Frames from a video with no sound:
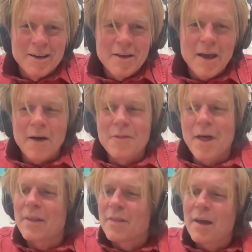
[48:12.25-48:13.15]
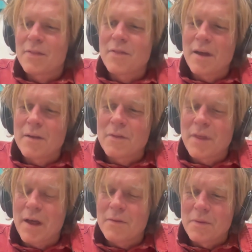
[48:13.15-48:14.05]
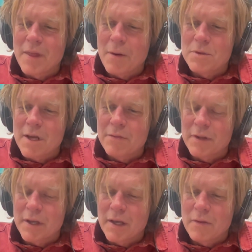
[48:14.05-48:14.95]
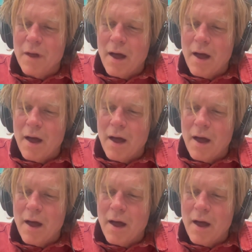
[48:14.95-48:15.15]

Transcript: Yeah. That was definitely